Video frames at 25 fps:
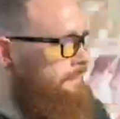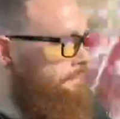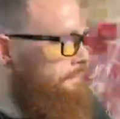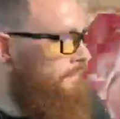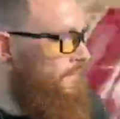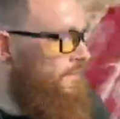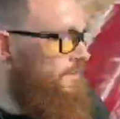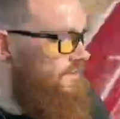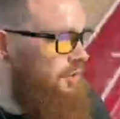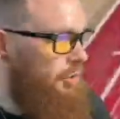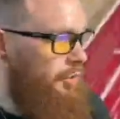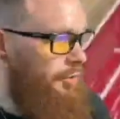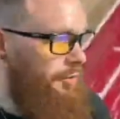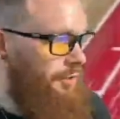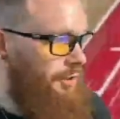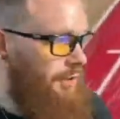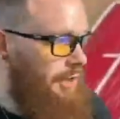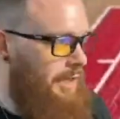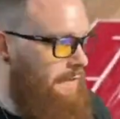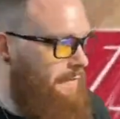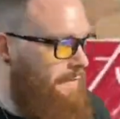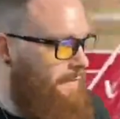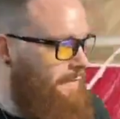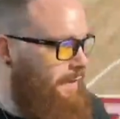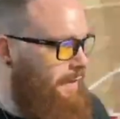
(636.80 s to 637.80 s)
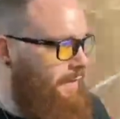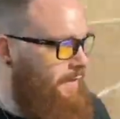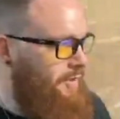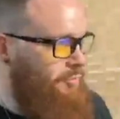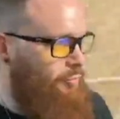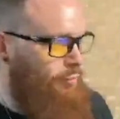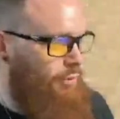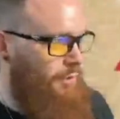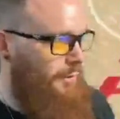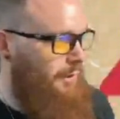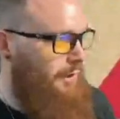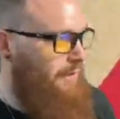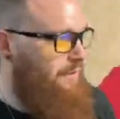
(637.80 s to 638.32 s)
Solid defense,
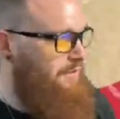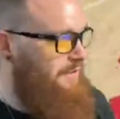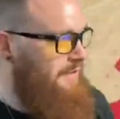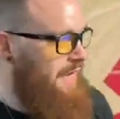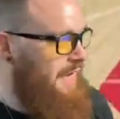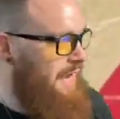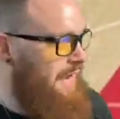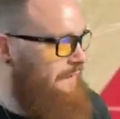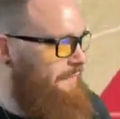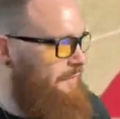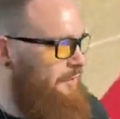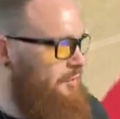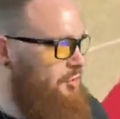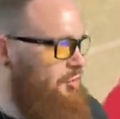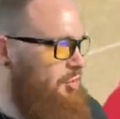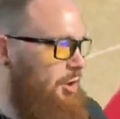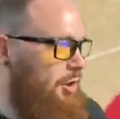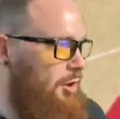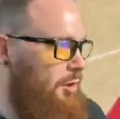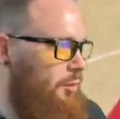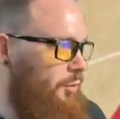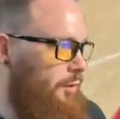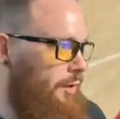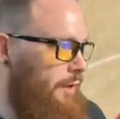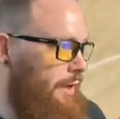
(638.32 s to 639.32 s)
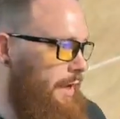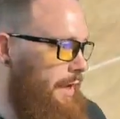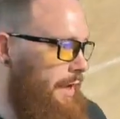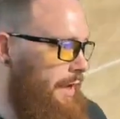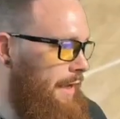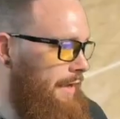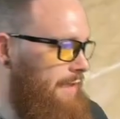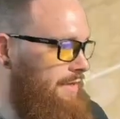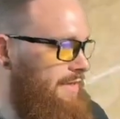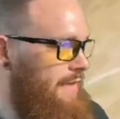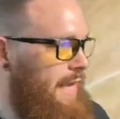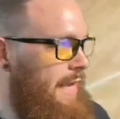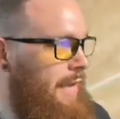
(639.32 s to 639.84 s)
rebound Savage,
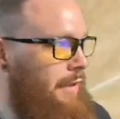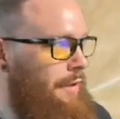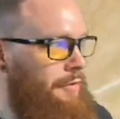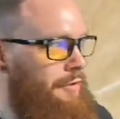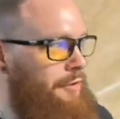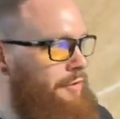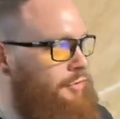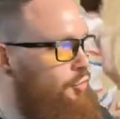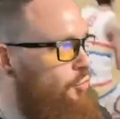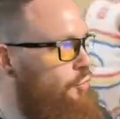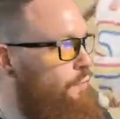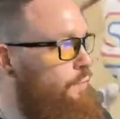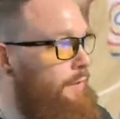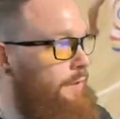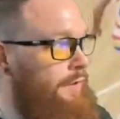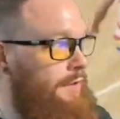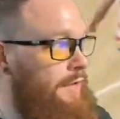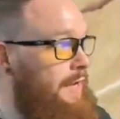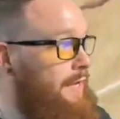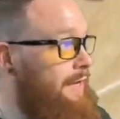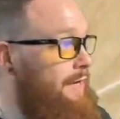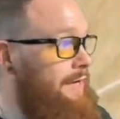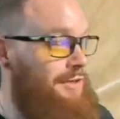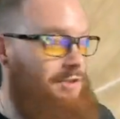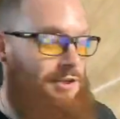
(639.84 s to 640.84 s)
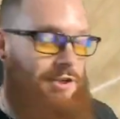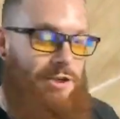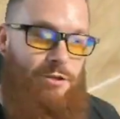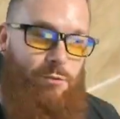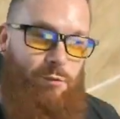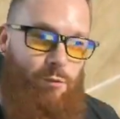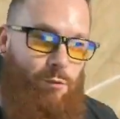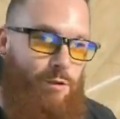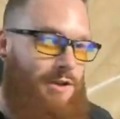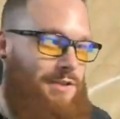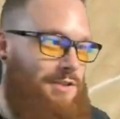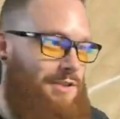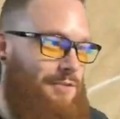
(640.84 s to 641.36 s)
R1X, alley-oop. Again, it's just
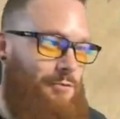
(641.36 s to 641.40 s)
rinse and